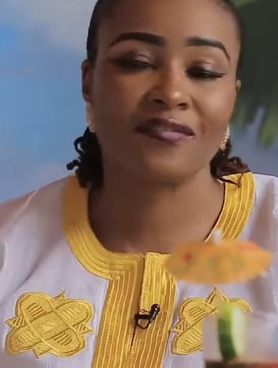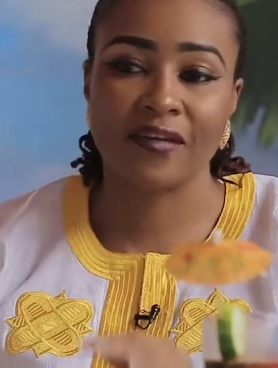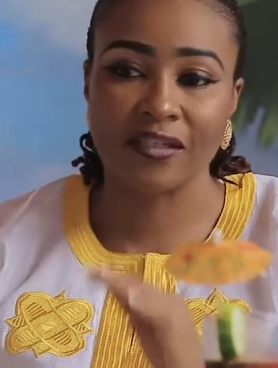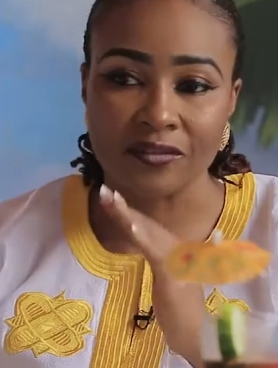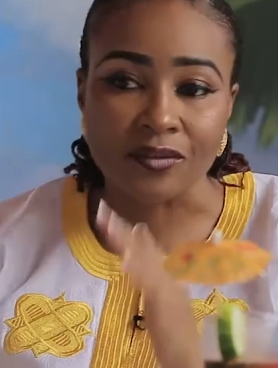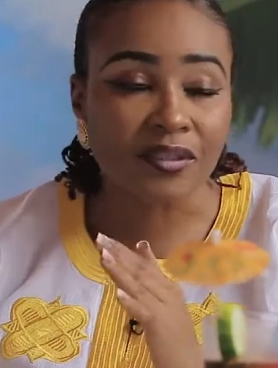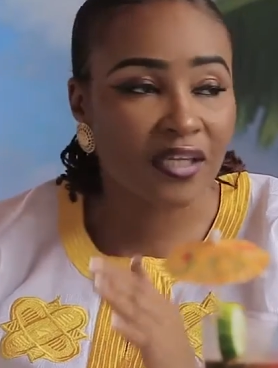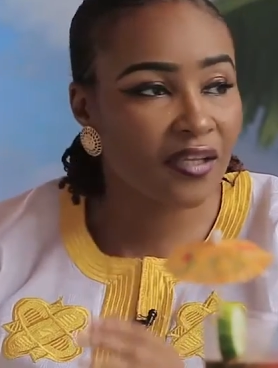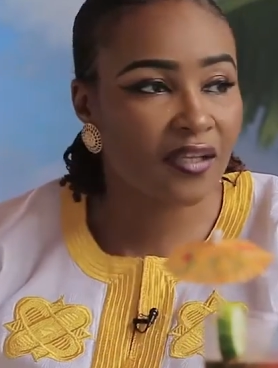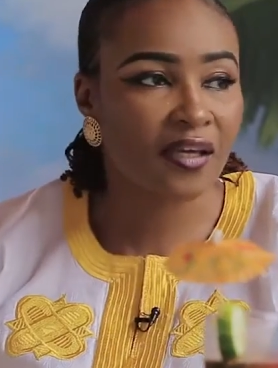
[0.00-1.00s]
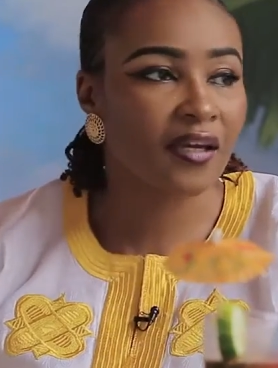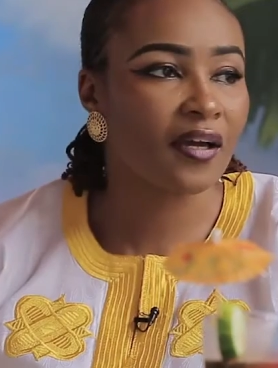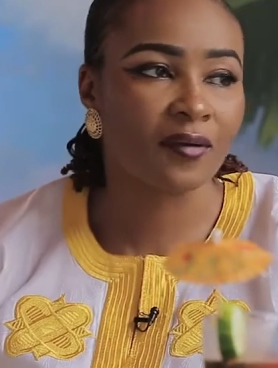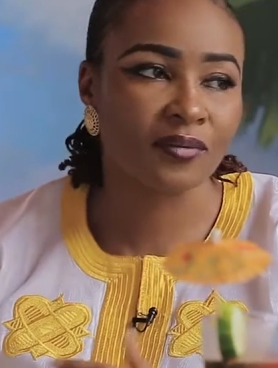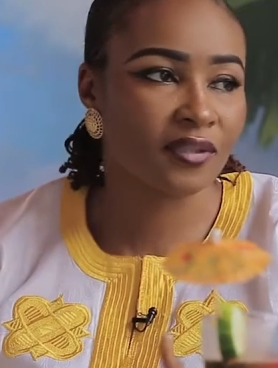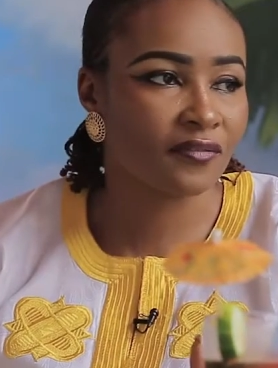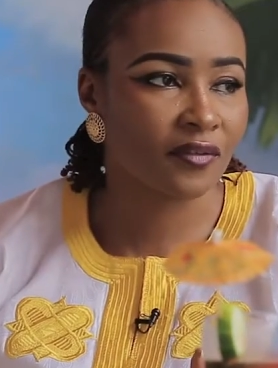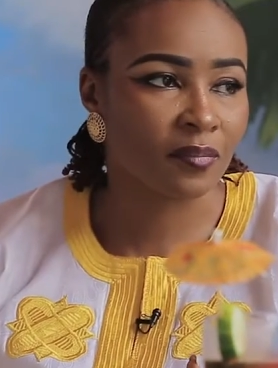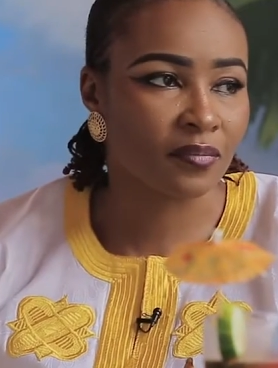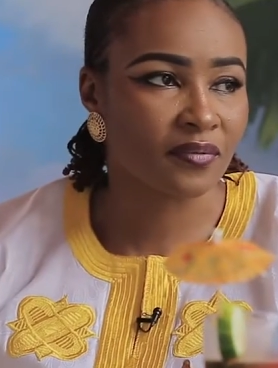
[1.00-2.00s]
if I don't get there, I won't give
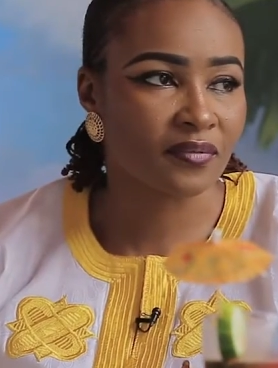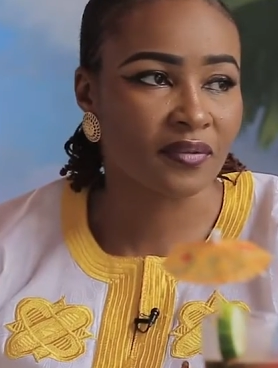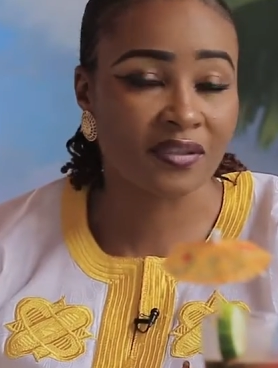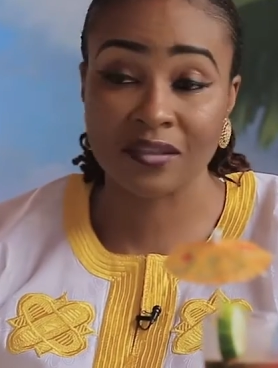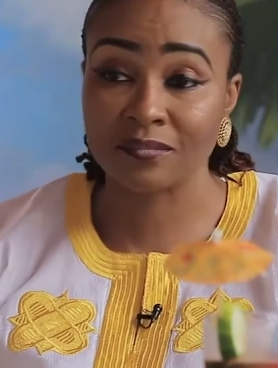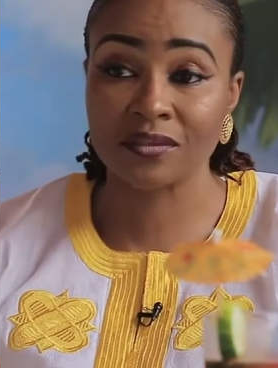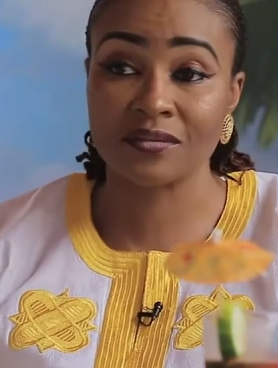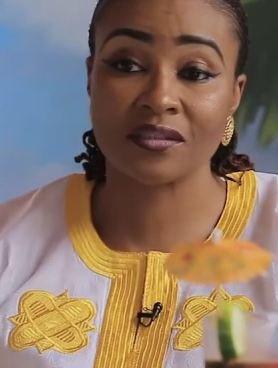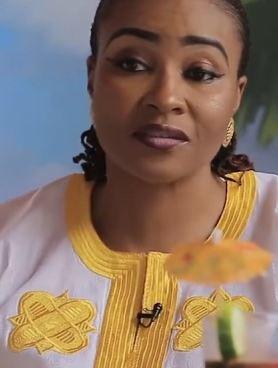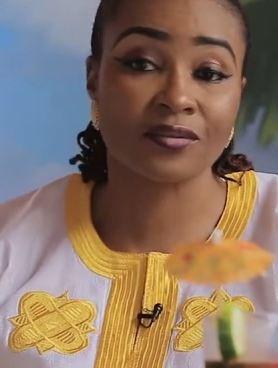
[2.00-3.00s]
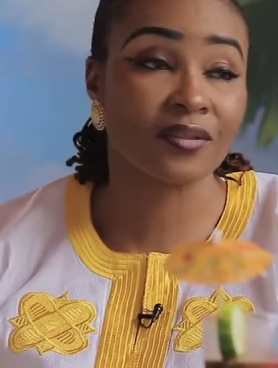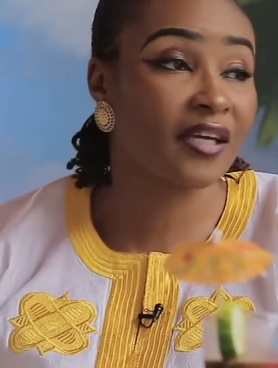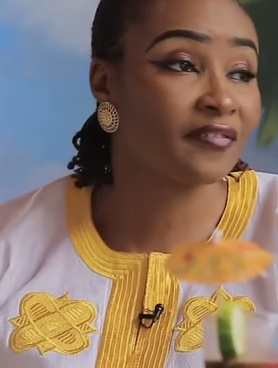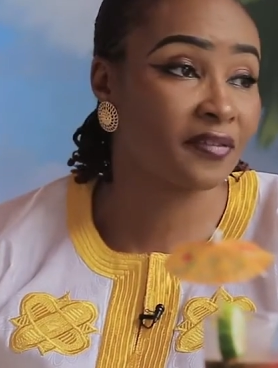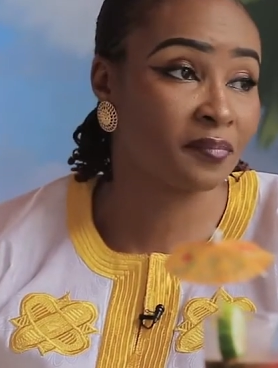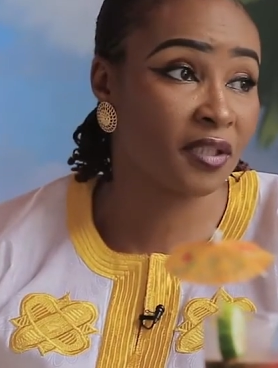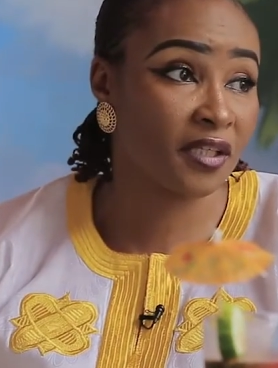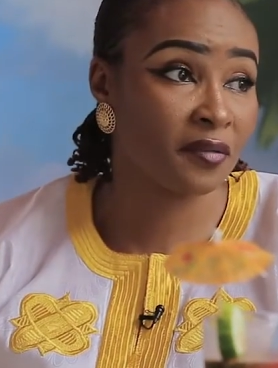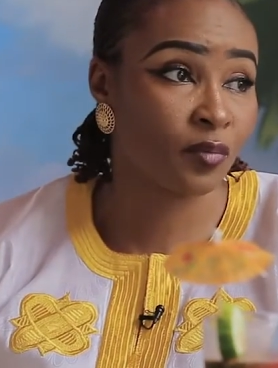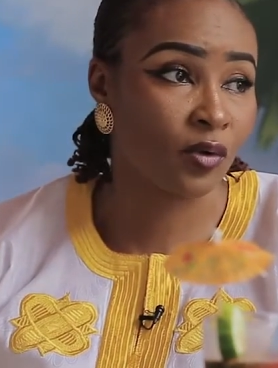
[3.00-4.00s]
up, except there's no life in me
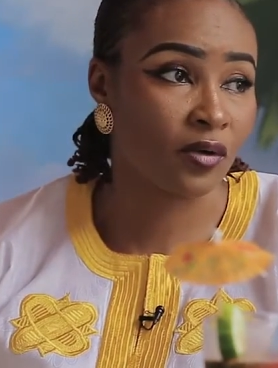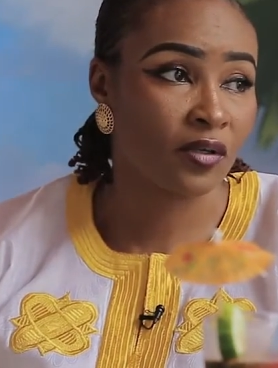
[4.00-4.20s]
anymore. Mm.